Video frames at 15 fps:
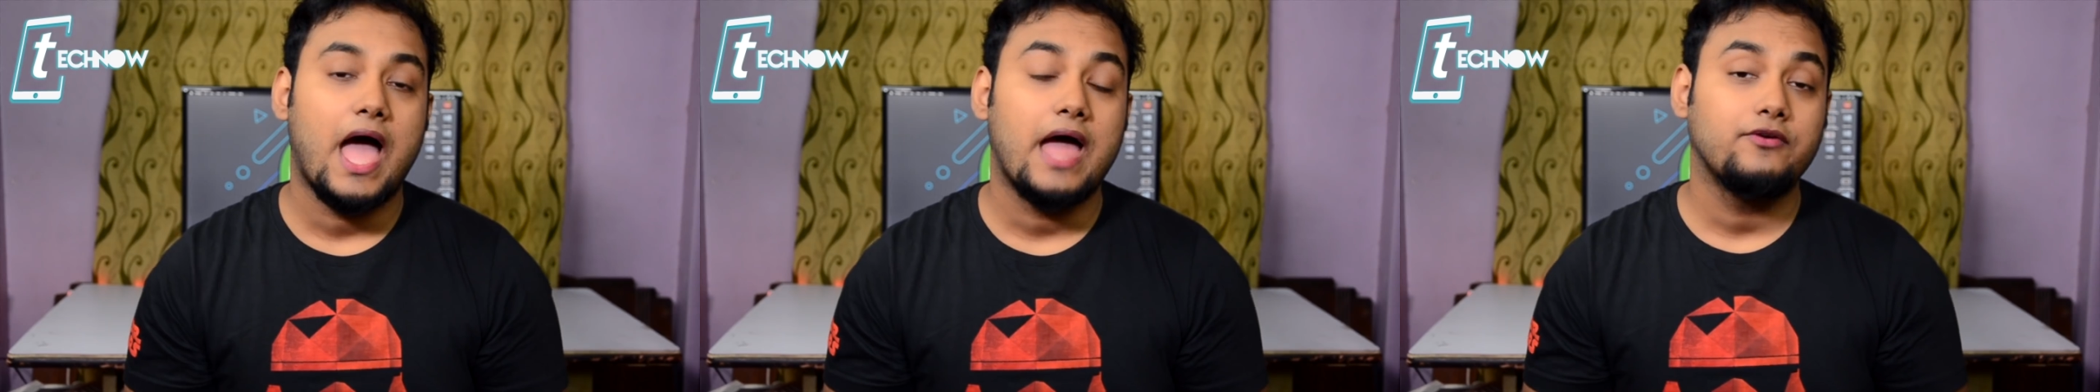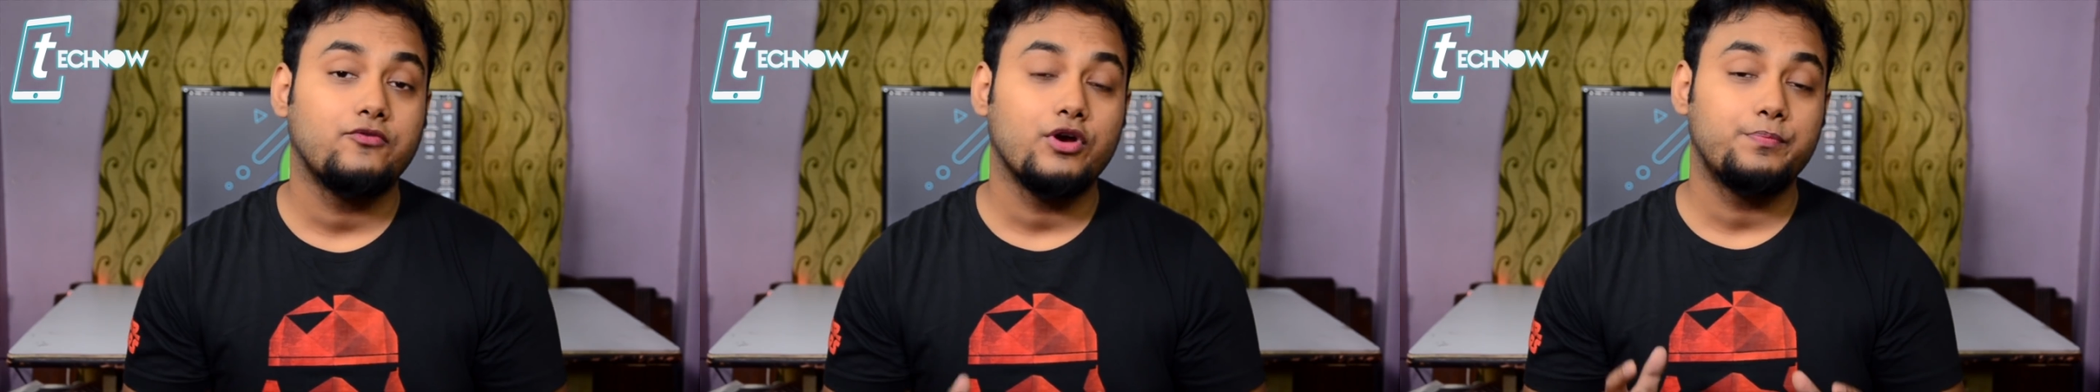
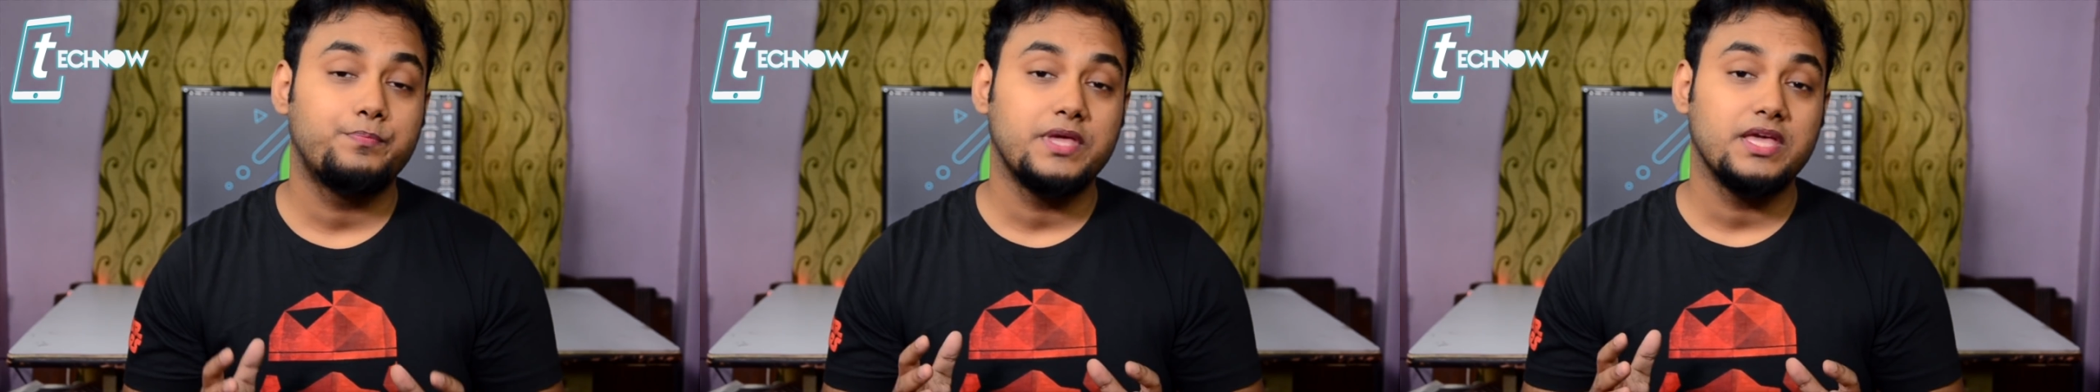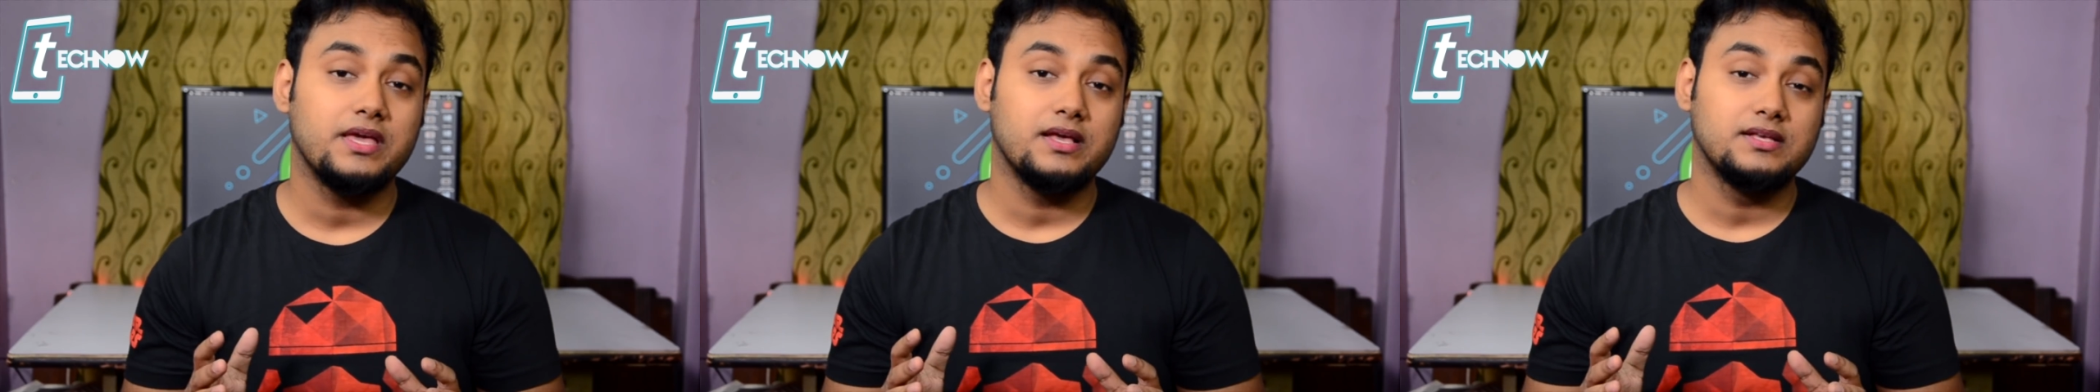Android
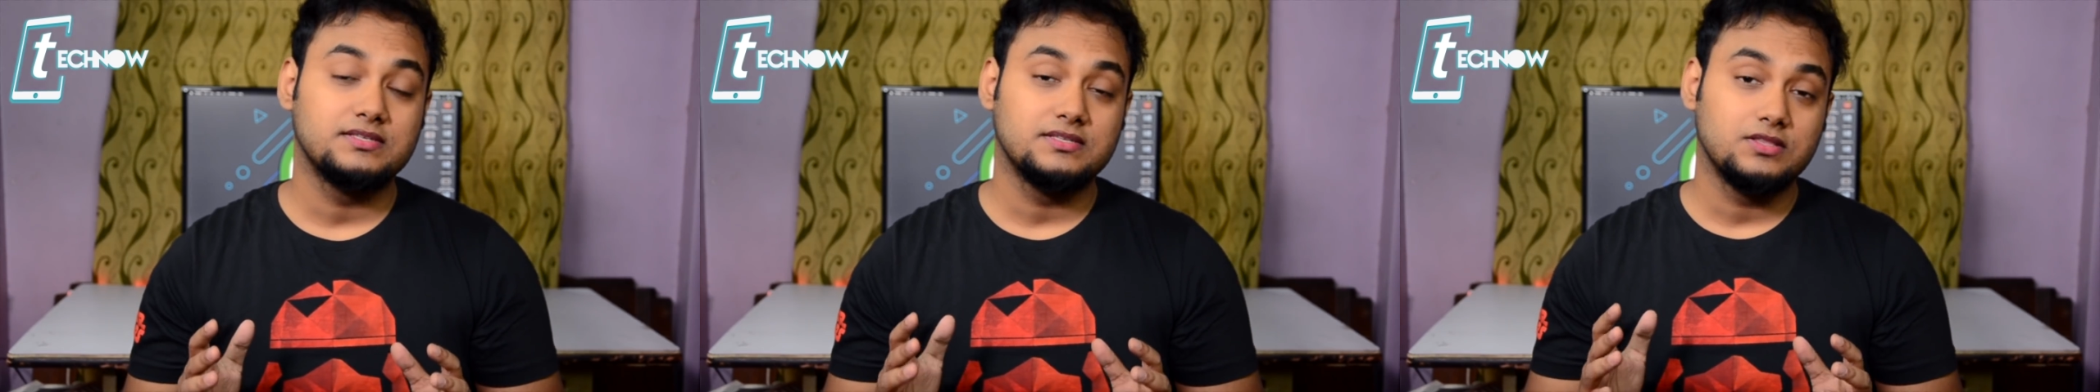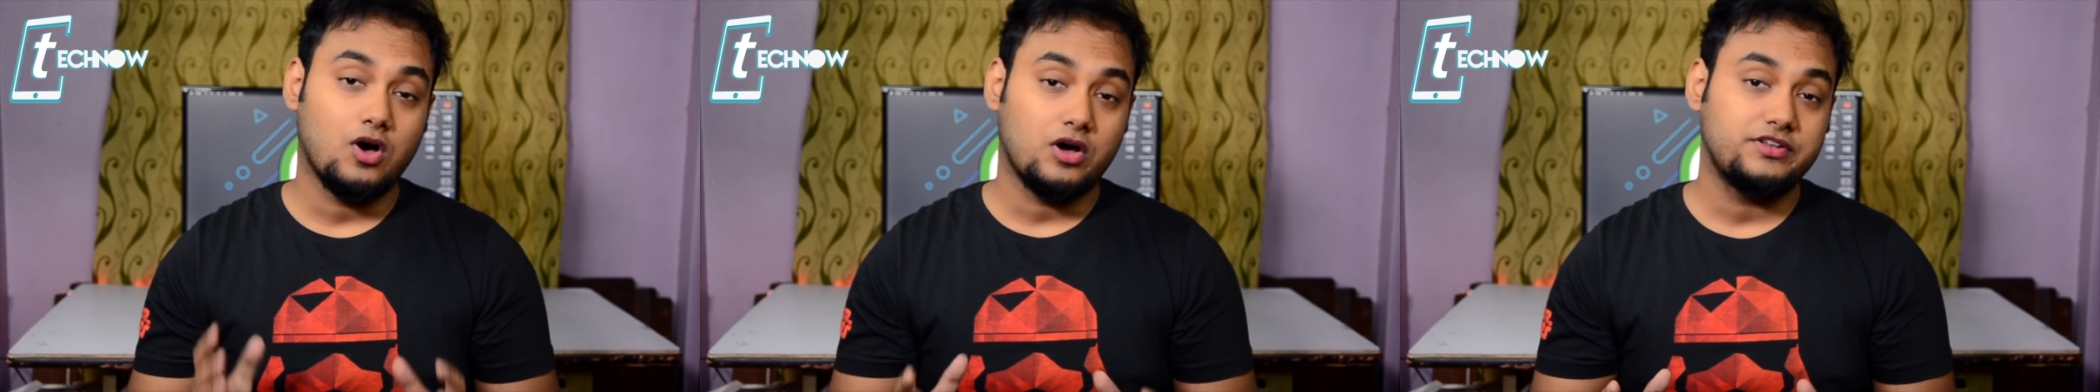P
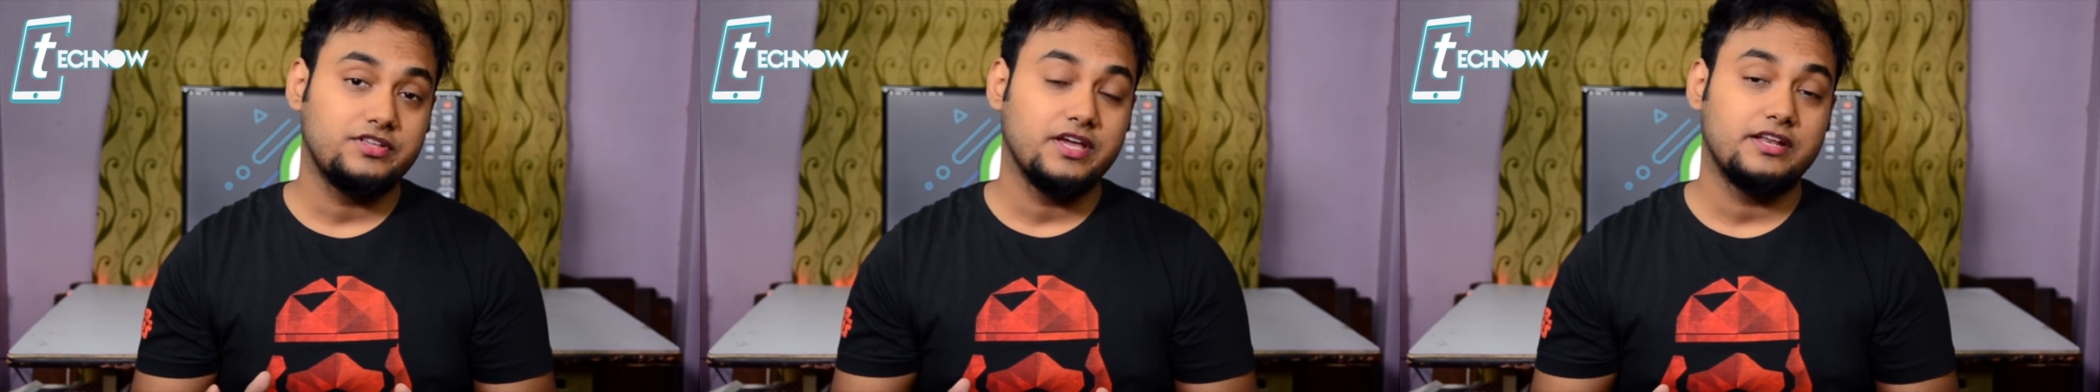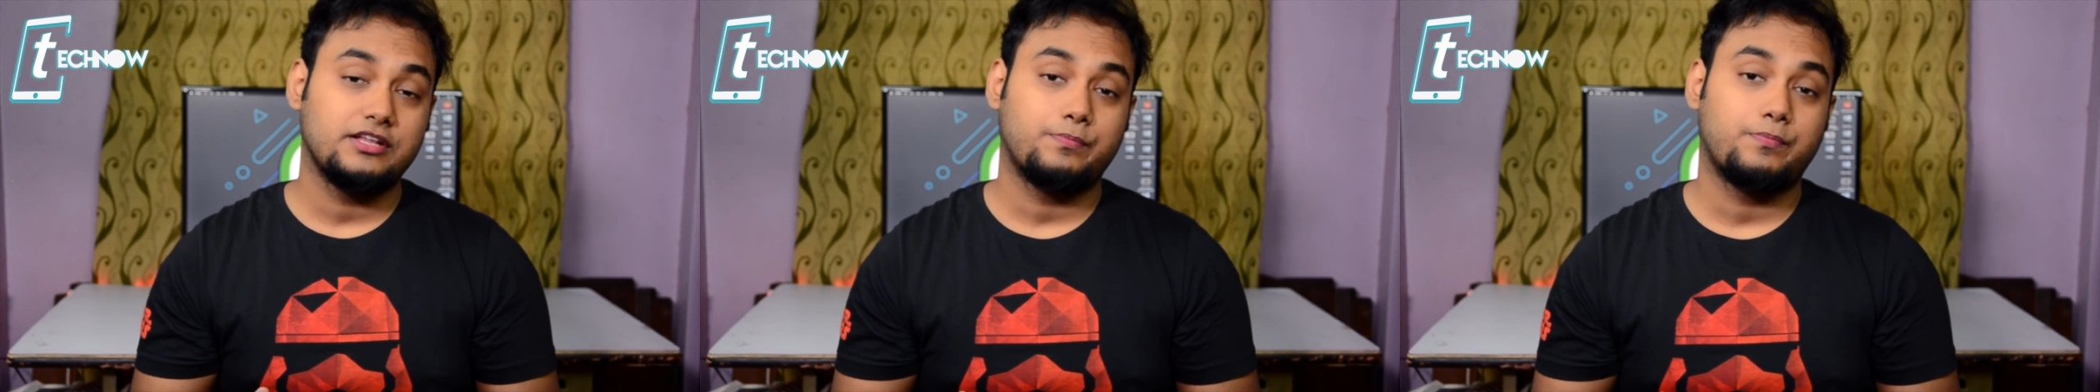is not
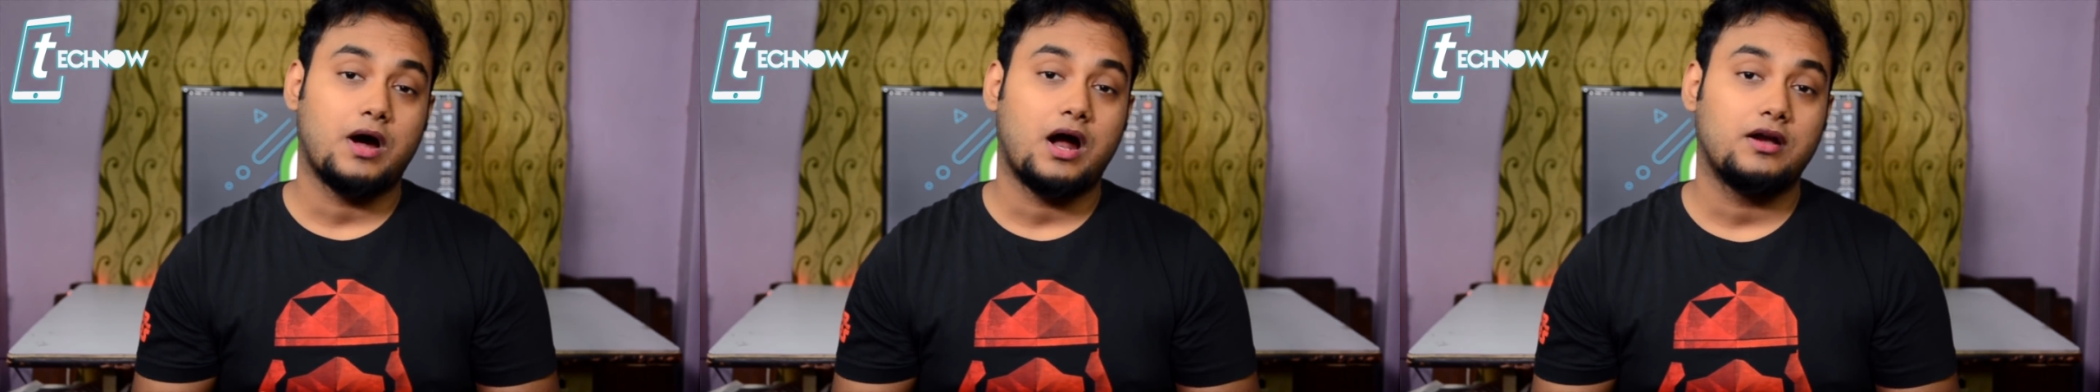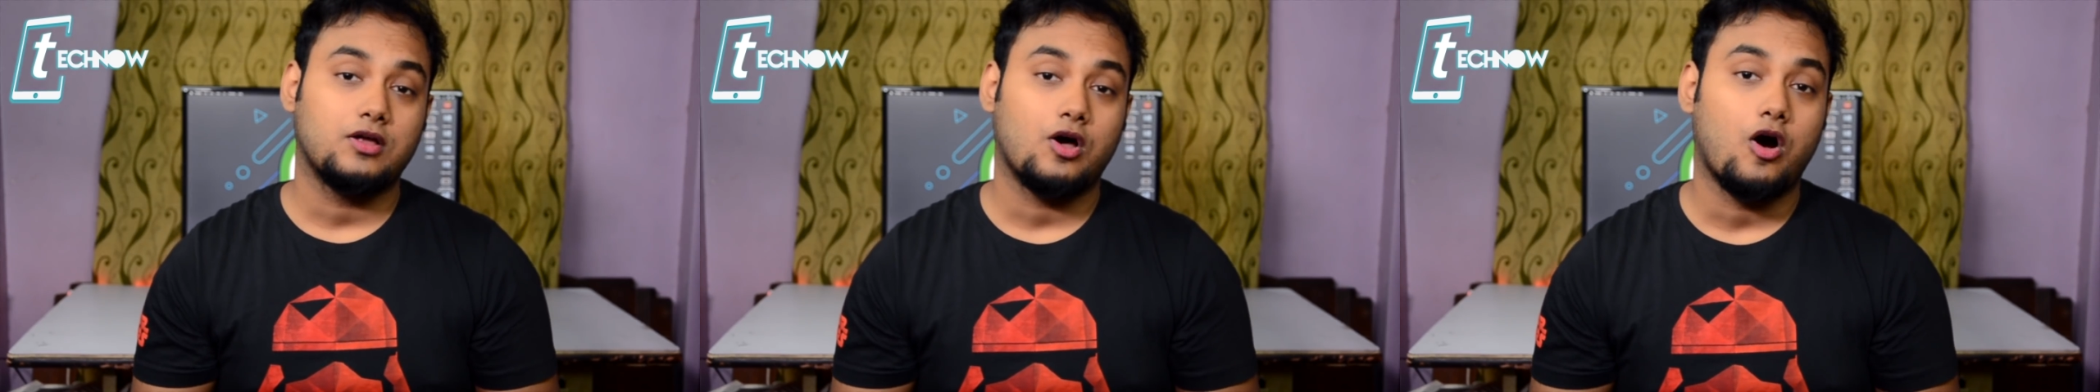yet a
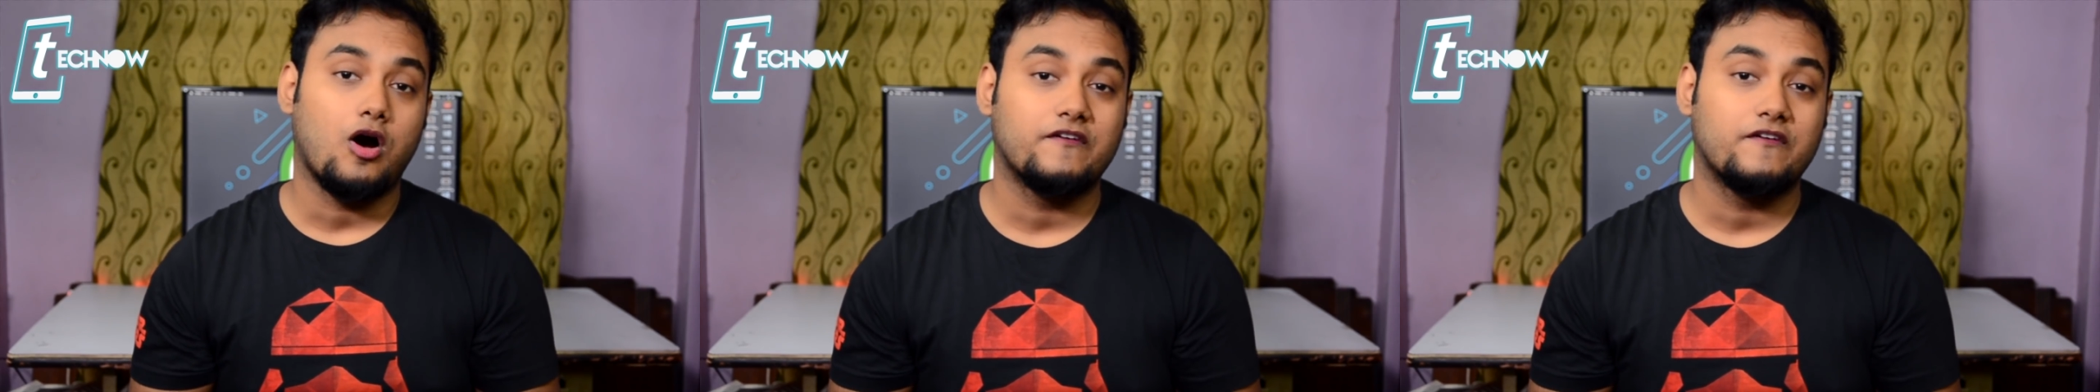part